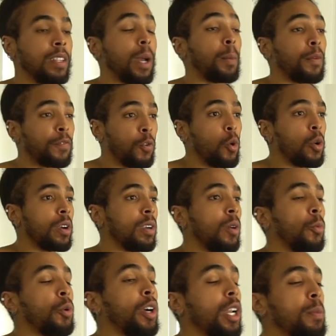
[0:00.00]
Number four,
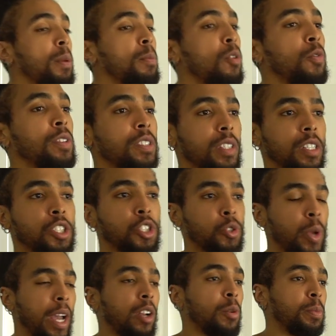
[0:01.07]
we're going to be moving to the
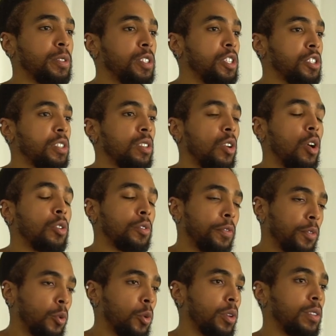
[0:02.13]
straddle position on the
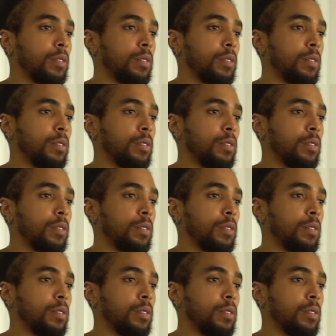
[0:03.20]
floor.